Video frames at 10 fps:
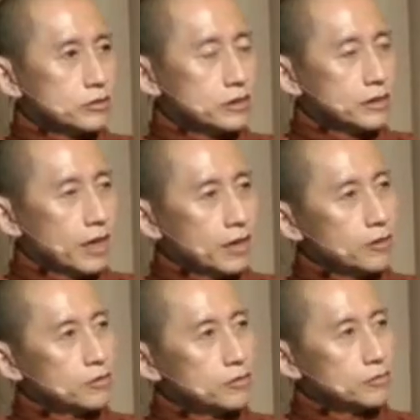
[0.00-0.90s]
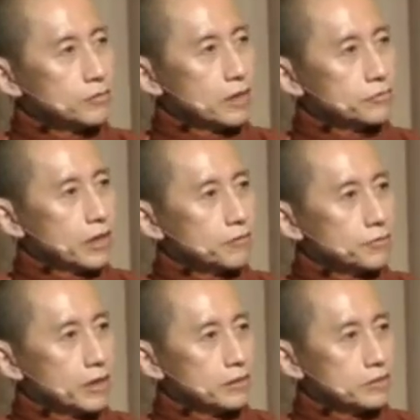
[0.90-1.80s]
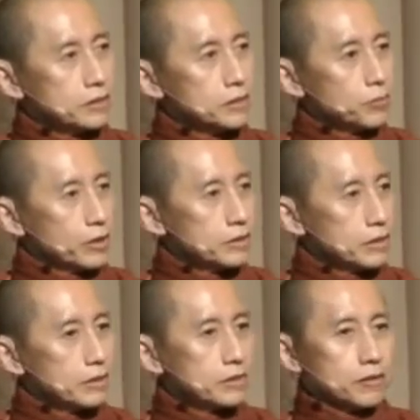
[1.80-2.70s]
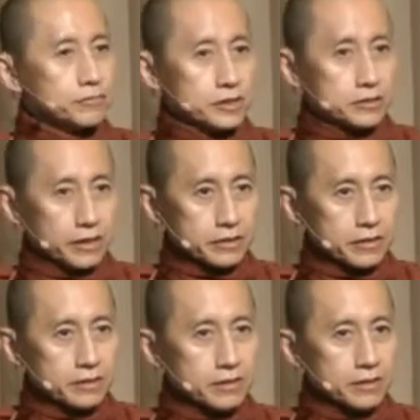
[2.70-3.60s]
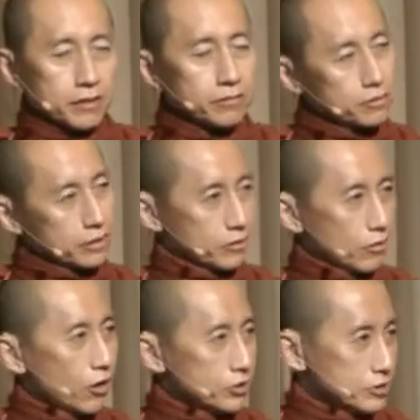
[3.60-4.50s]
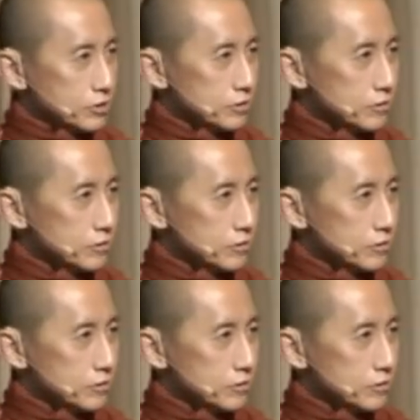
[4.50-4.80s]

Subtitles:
to see how whenever I felt disappointed or frustrated, I would look at the cause.